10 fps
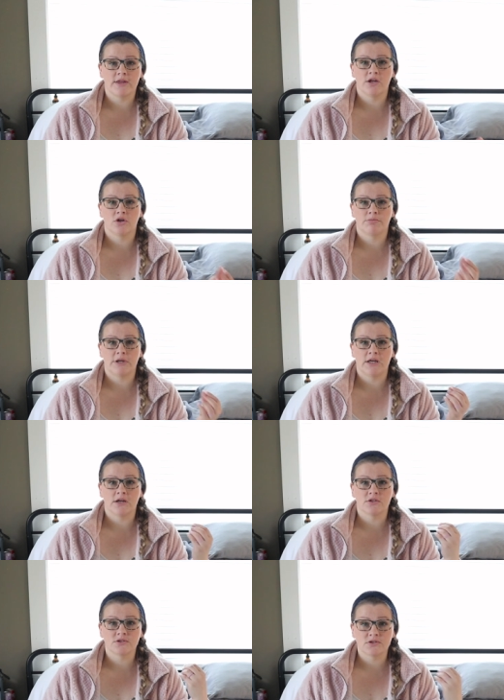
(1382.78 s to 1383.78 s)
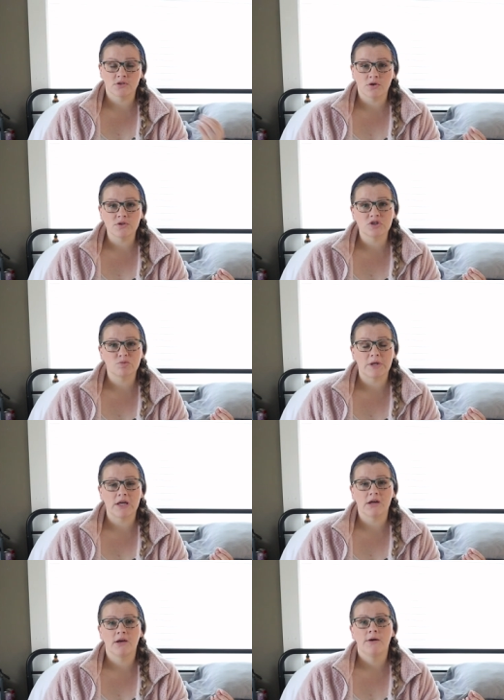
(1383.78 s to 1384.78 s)
that you're being slow to
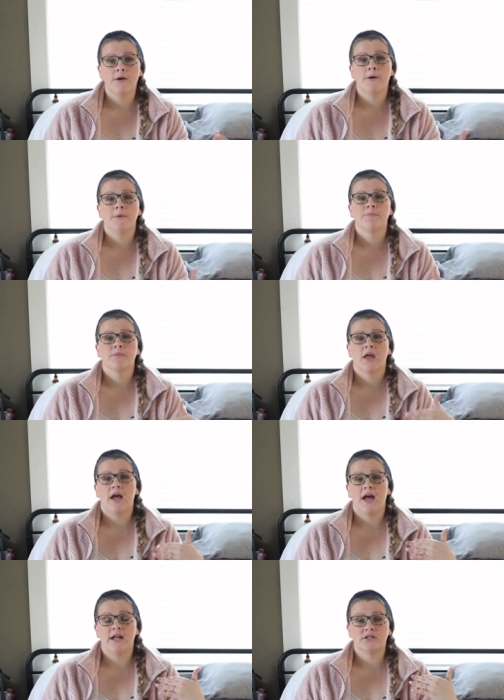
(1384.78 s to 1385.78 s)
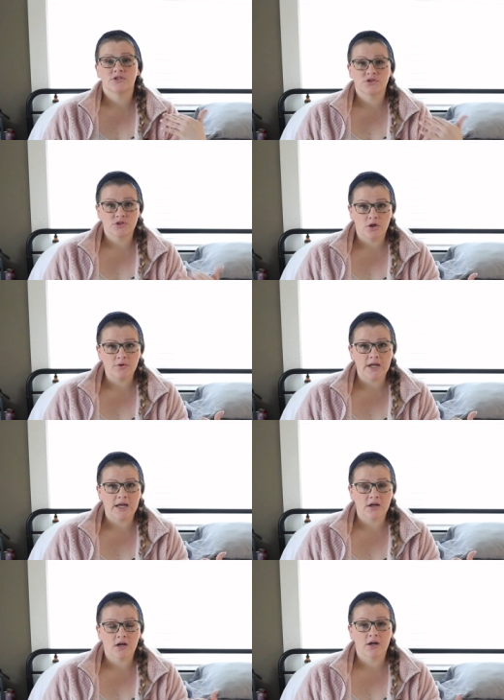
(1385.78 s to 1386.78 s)
speak and slow to
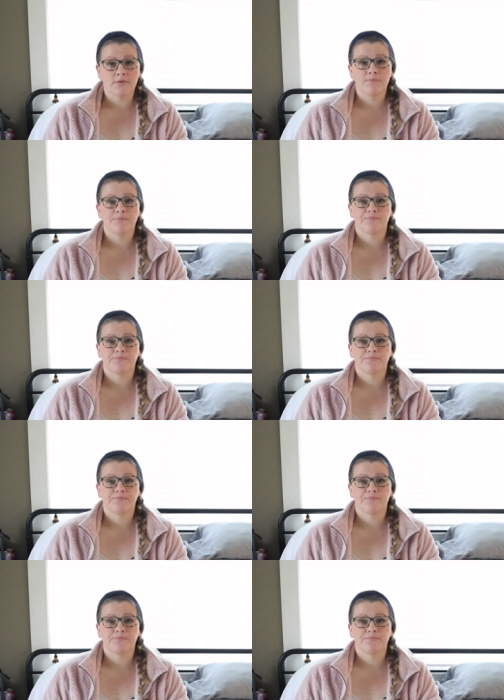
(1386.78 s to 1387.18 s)
anger,